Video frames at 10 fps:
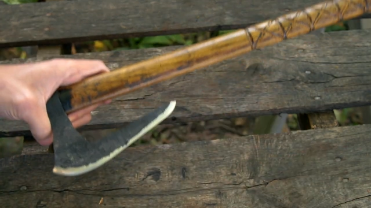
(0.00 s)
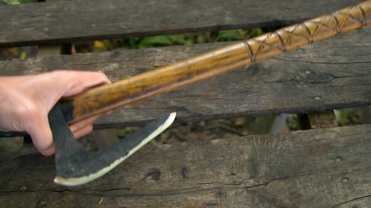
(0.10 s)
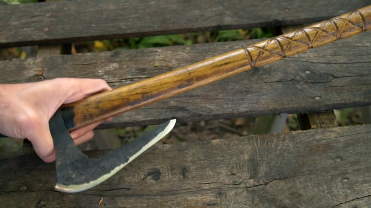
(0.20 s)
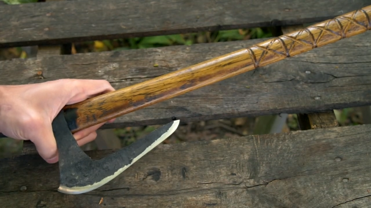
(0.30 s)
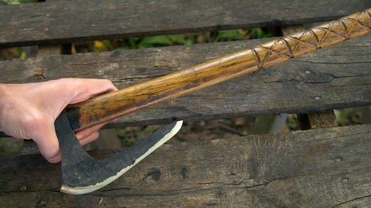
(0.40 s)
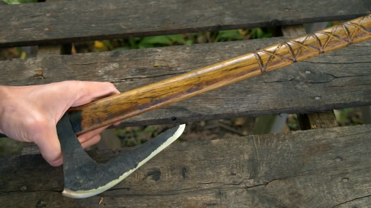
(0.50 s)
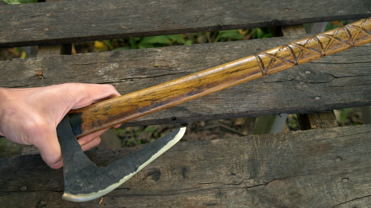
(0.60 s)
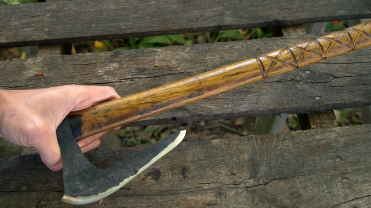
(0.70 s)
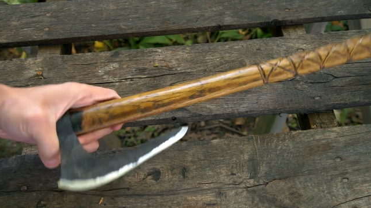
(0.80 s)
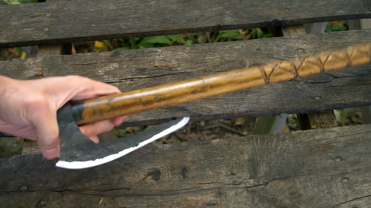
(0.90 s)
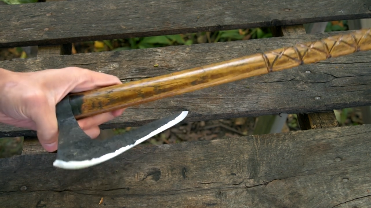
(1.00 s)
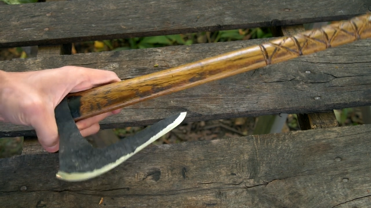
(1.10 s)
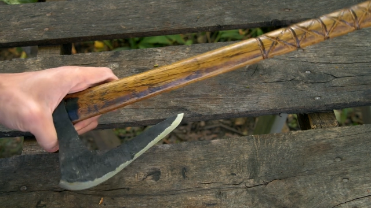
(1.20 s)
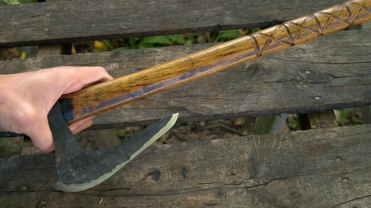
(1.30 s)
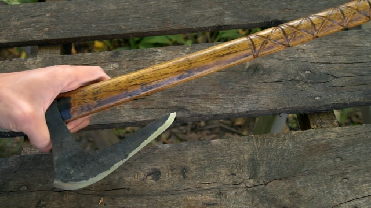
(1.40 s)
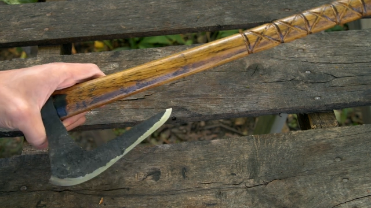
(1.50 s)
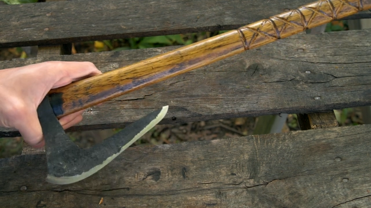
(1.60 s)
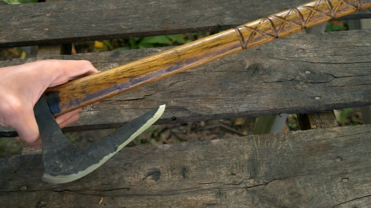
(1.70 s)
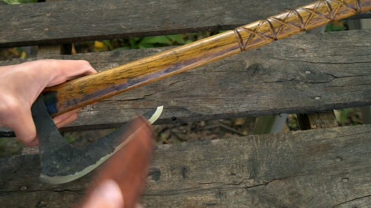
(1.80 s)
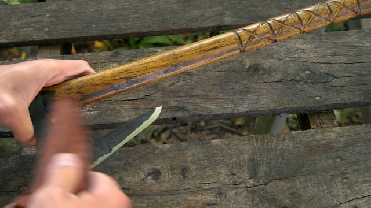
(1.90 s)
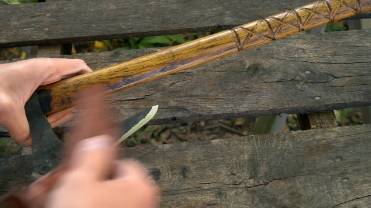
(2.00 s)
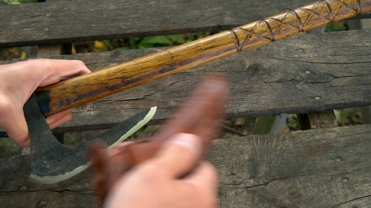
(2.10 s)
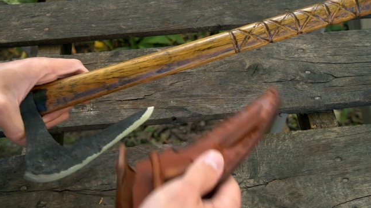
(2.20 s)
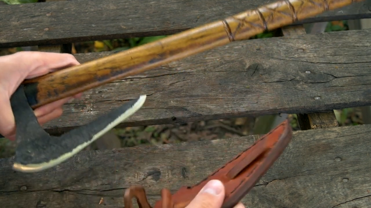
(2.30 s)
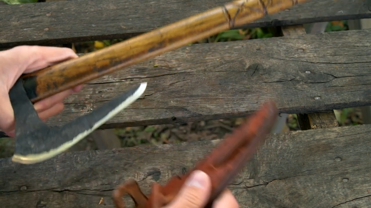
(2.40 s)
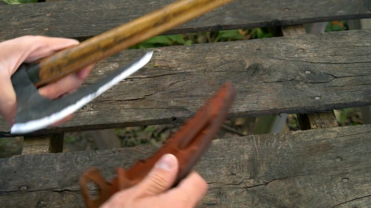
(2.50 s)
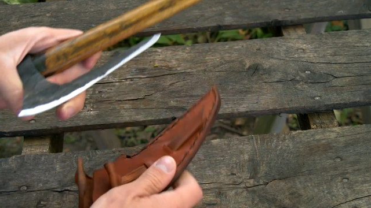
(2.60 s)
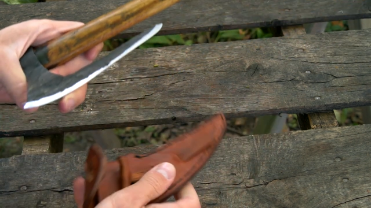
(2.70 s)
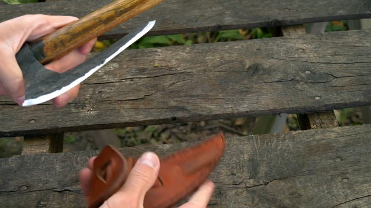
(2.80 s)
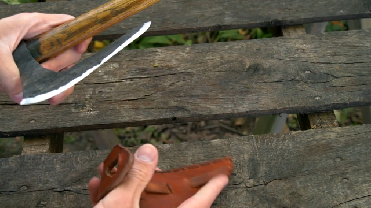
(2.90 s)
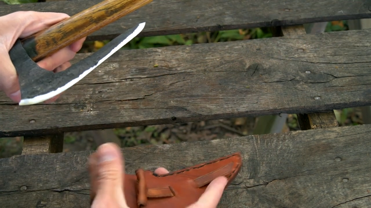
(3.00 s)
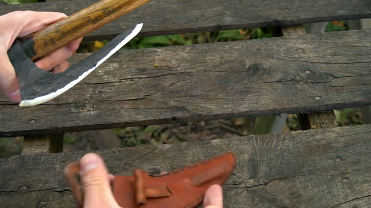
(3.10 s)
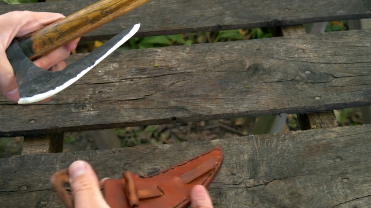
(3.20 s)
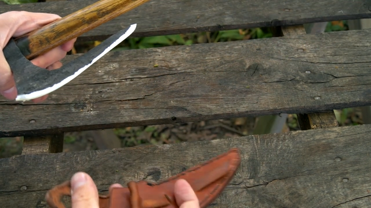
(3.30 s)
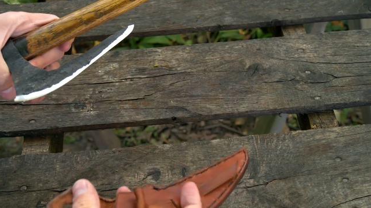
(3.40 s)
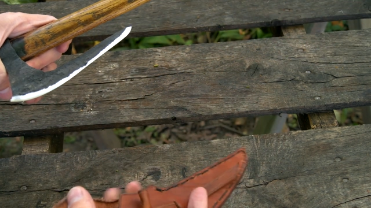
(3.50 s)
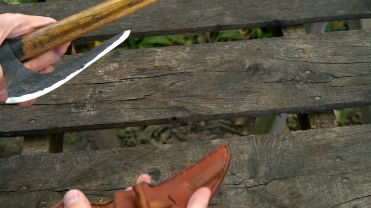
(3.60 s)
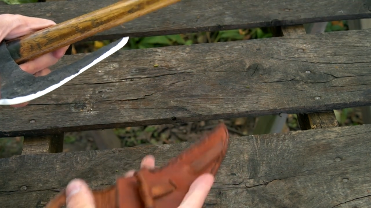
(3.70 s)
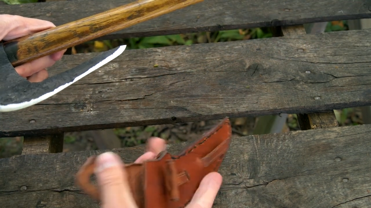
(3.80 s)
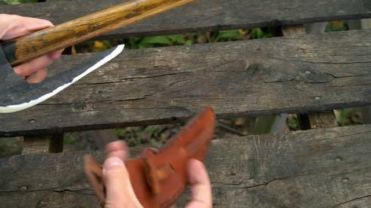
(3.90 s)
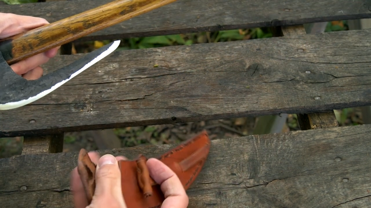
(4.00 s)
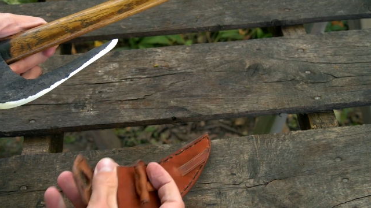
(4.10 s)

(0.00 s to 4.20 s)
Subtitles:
No face is visible, so there are no lips to read.